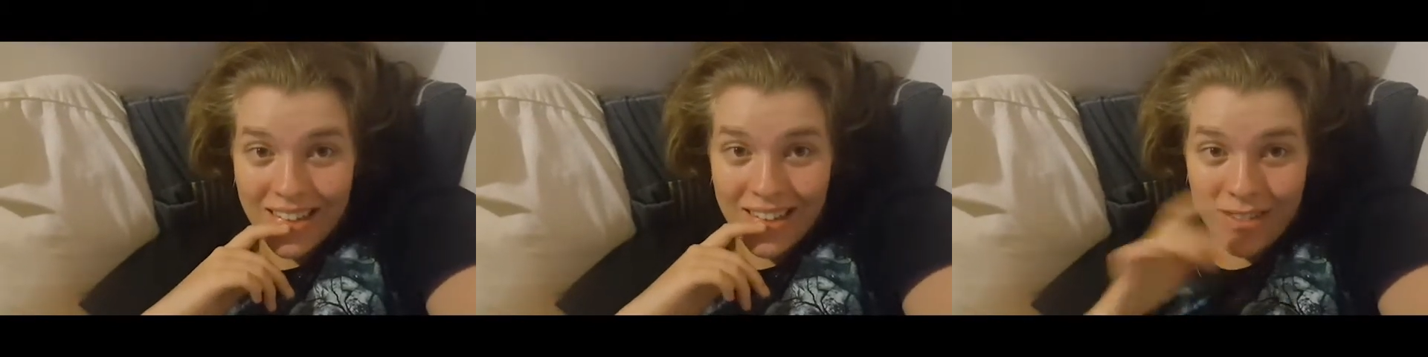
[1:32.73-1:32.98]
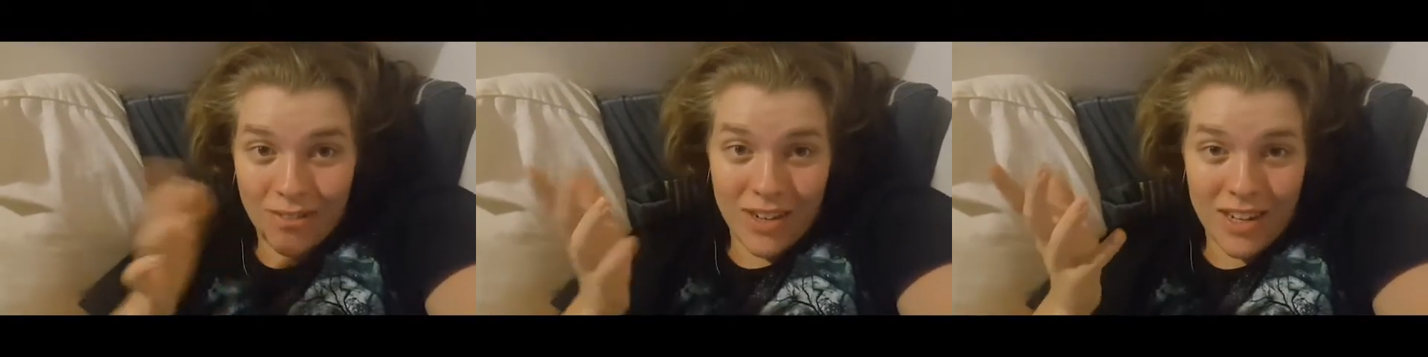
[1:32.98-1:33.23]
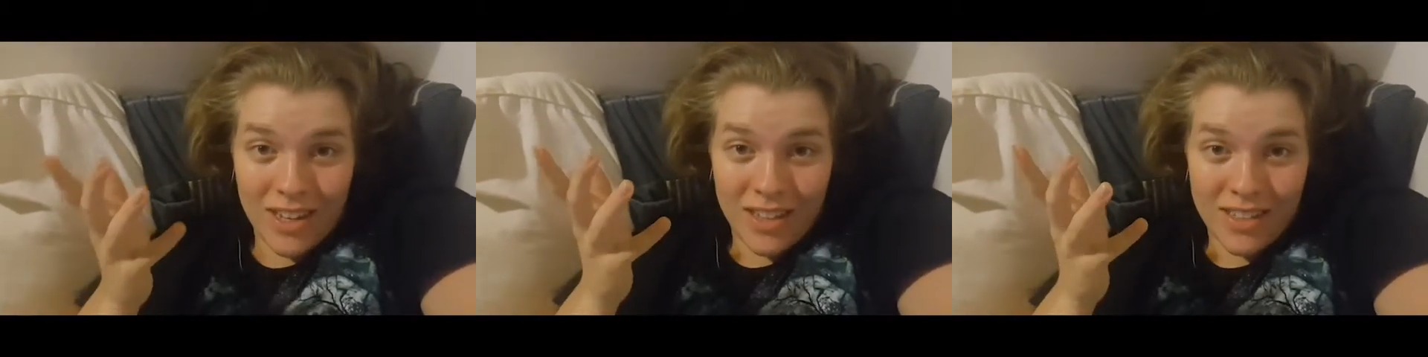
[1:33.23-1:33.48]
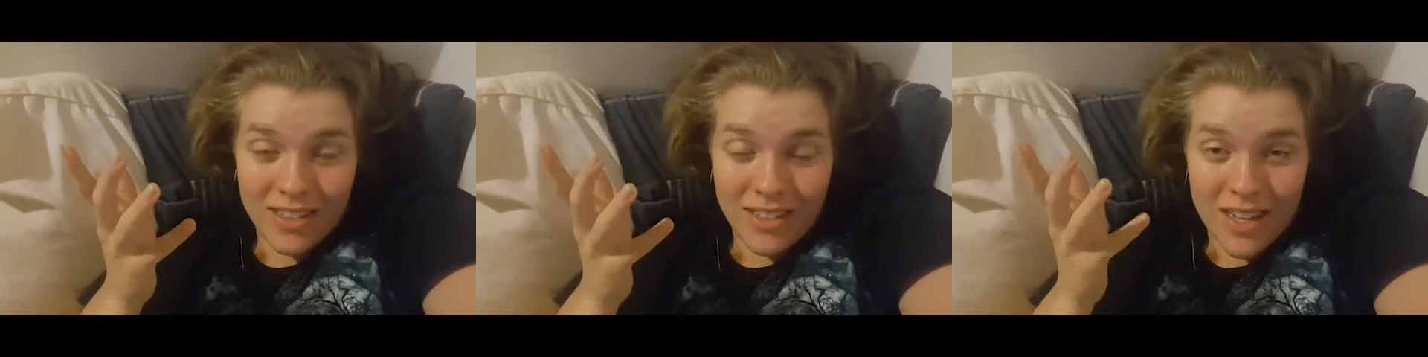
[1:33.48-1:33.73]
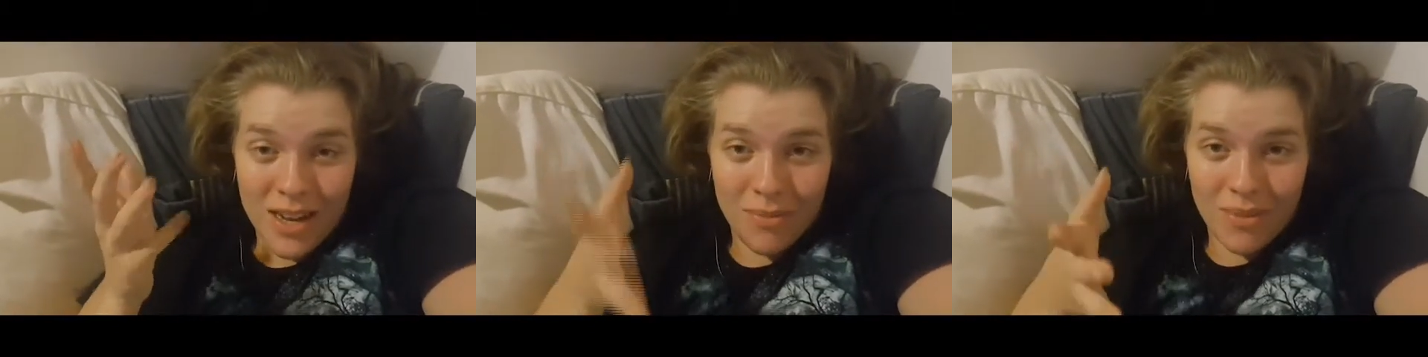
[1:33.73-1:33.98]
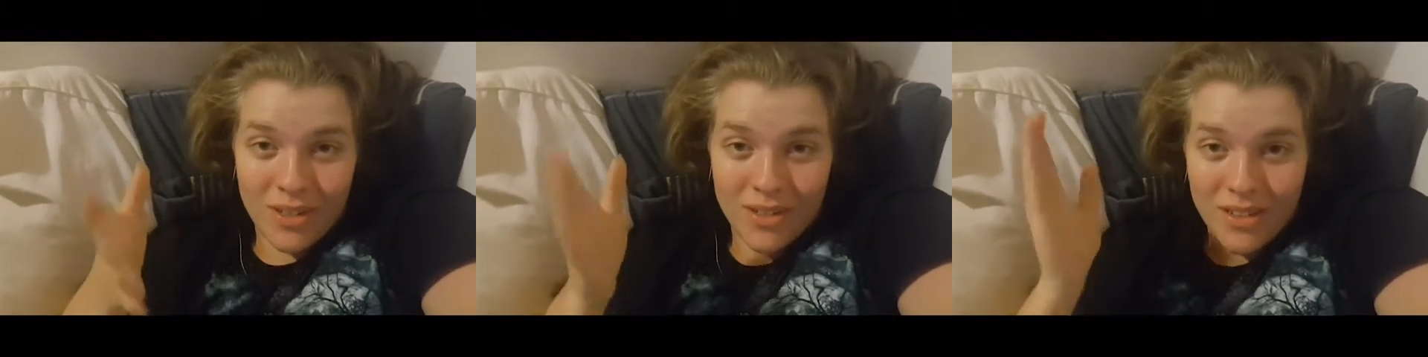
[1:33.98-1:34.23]
if anything does
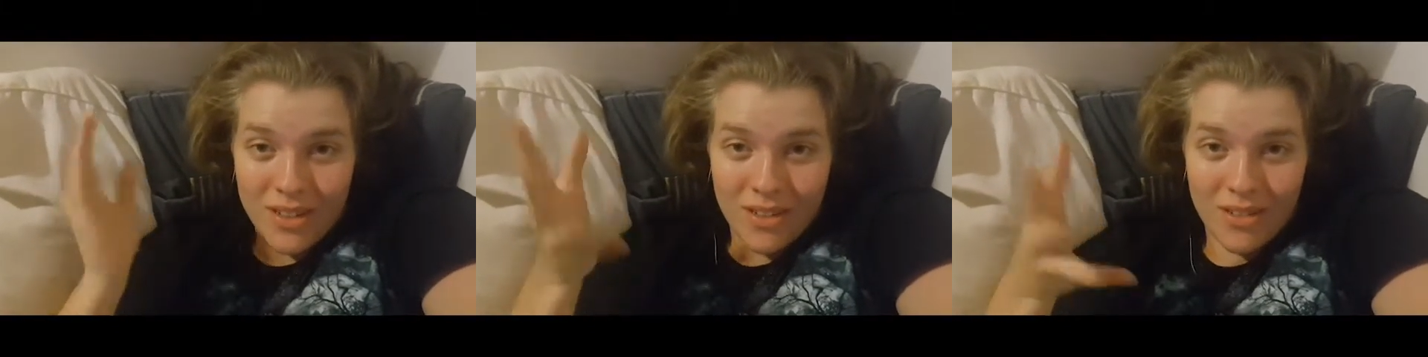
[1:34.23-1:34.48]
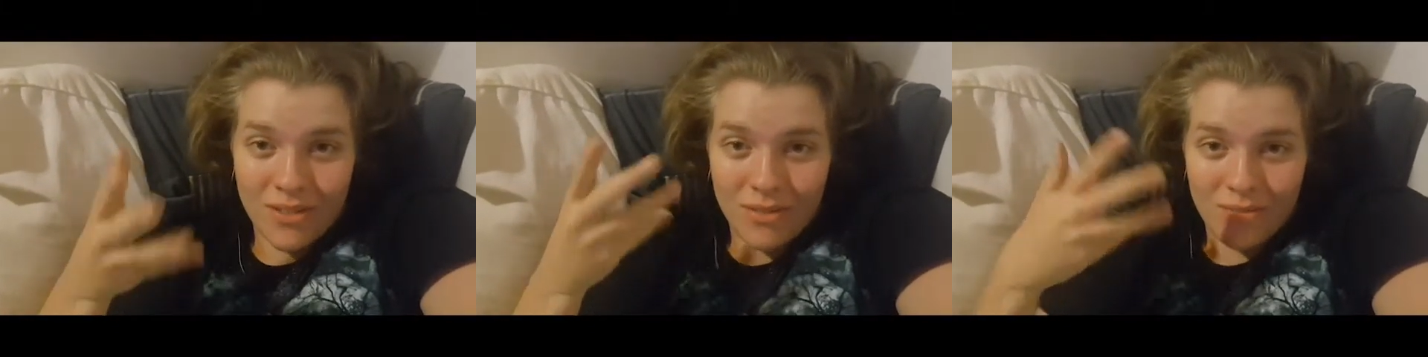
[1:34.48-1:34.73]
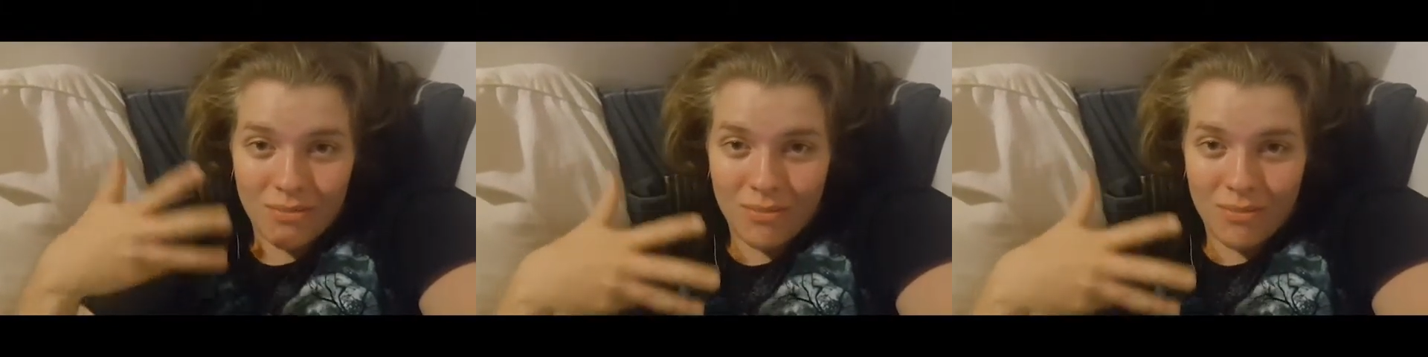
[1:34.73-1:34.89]
happen, I'll